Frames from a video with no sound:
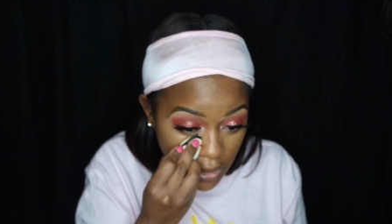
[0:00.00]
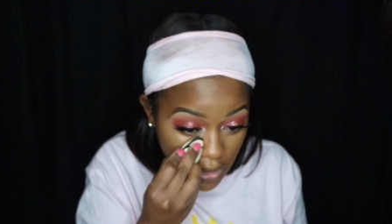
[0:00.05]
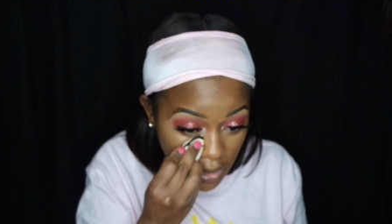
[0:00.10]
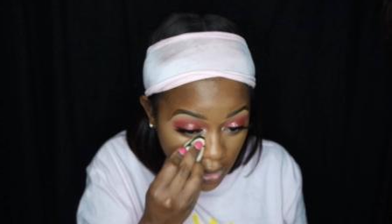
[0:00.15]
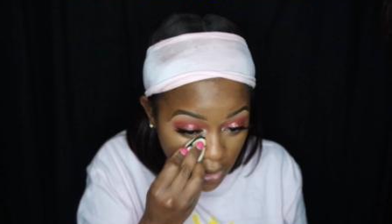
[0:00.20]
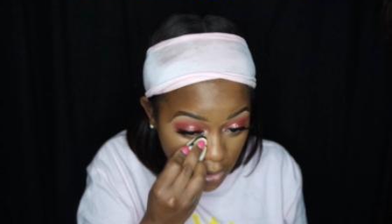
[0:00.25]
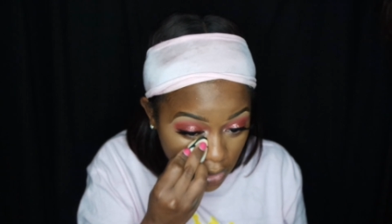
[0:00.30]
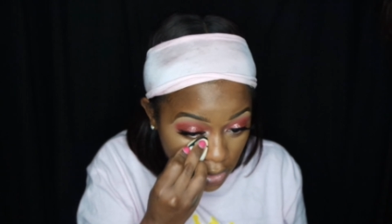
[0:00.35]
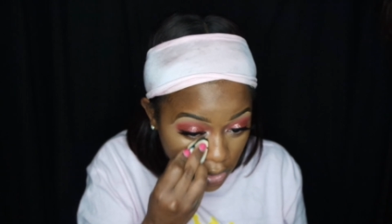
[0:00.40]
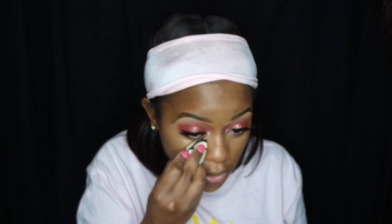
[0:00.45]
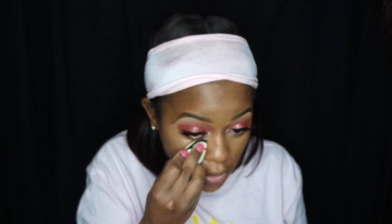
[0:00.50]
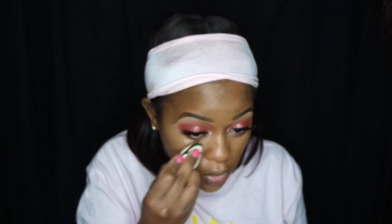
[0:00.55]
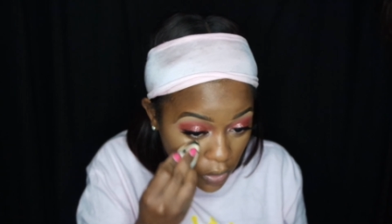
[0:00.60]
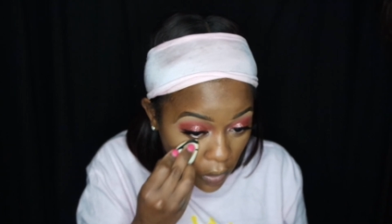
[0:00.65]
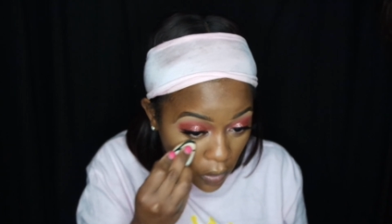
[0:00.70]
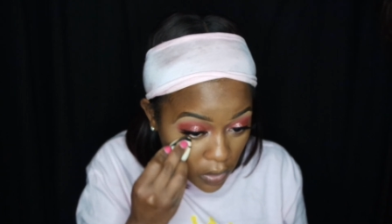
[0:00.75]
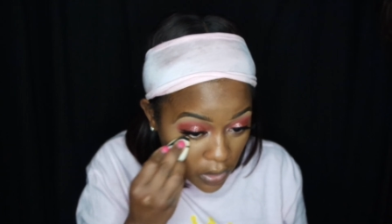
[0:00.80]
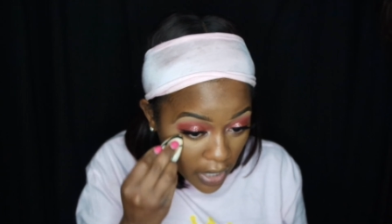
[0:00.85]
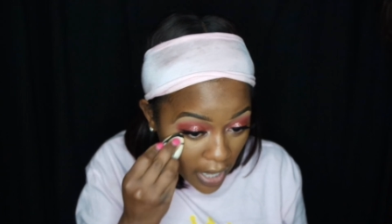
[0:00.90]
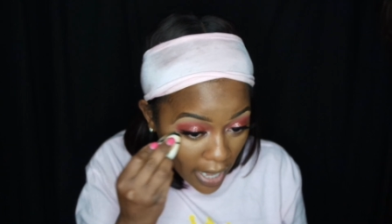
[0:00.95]
this
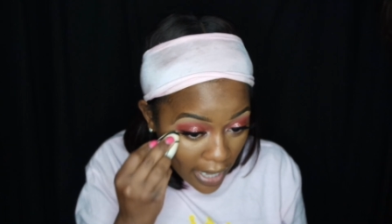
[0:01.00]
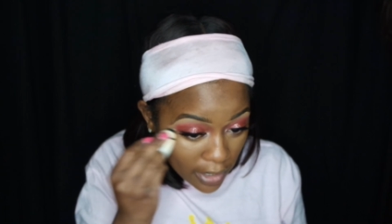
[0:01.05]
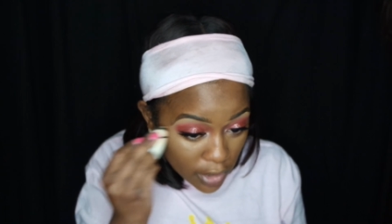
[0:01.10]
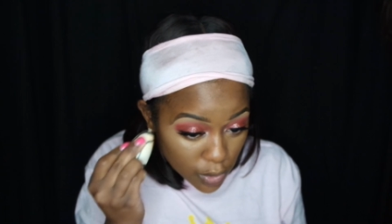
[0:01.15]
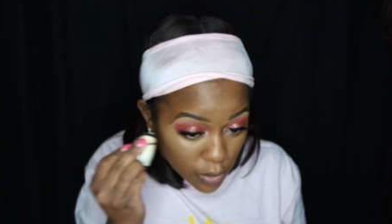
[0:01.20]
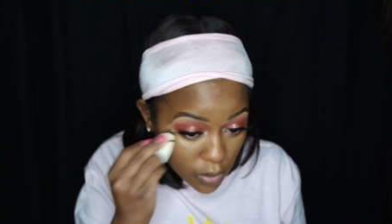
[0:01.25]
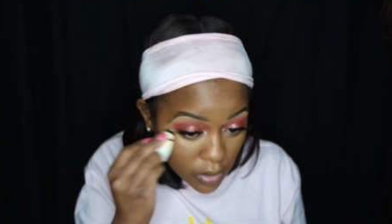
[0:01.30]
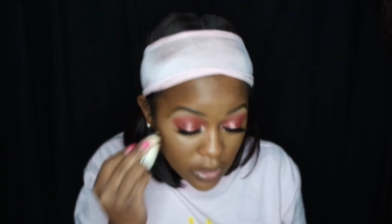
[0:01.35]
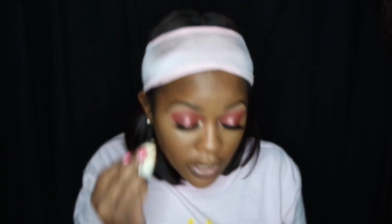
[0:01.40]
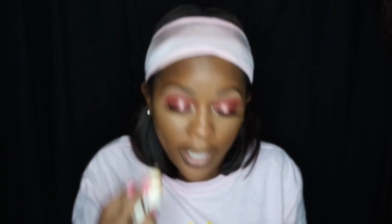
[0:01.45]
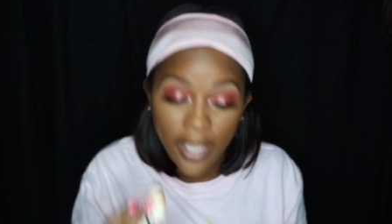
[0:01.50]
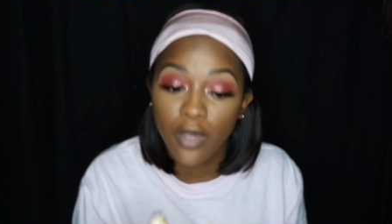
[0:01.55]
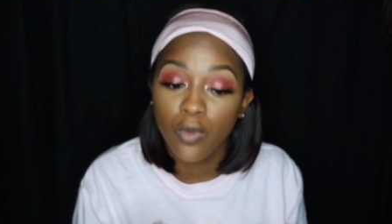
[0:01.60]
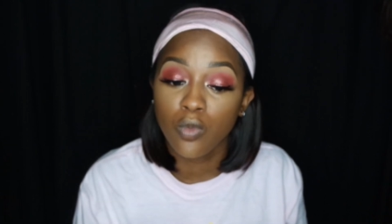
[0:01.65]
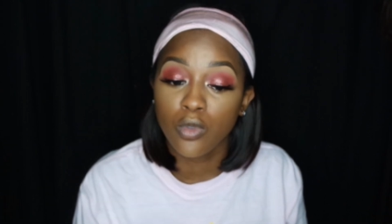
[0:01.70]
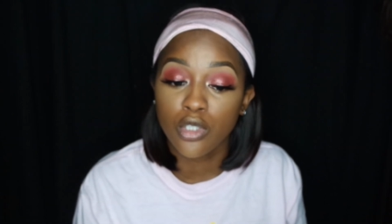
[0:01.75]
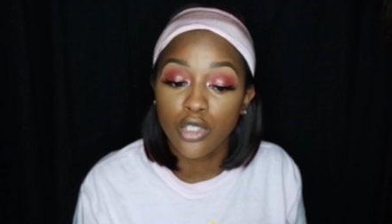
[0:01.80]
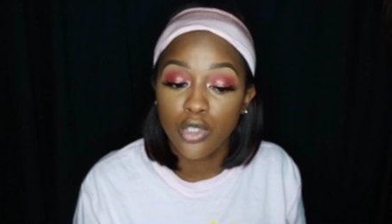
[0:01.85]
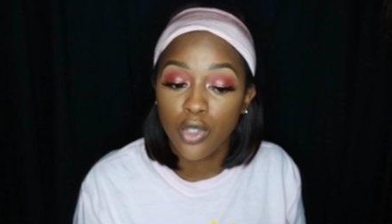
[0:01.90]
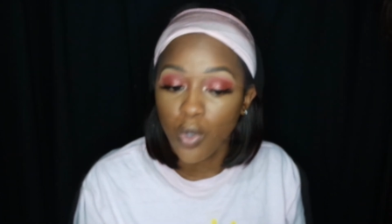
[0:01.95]
dude, the actual
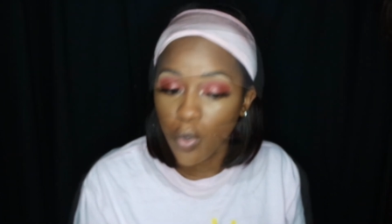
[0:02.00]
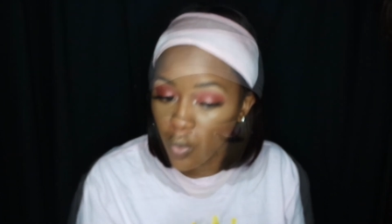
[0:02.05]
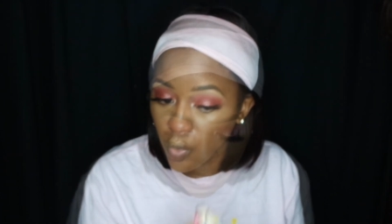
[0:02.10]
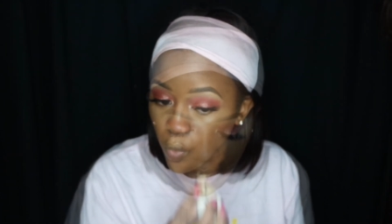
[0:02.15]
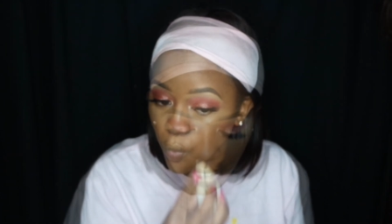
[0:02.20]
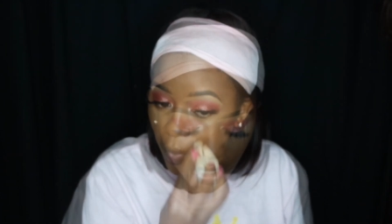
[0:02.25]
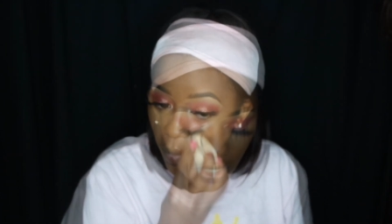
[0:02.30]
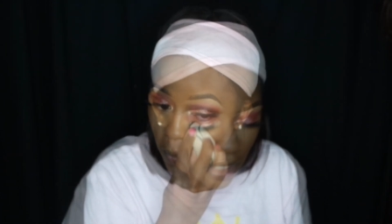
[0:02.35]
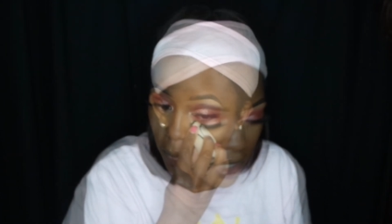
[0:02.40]
date was cool.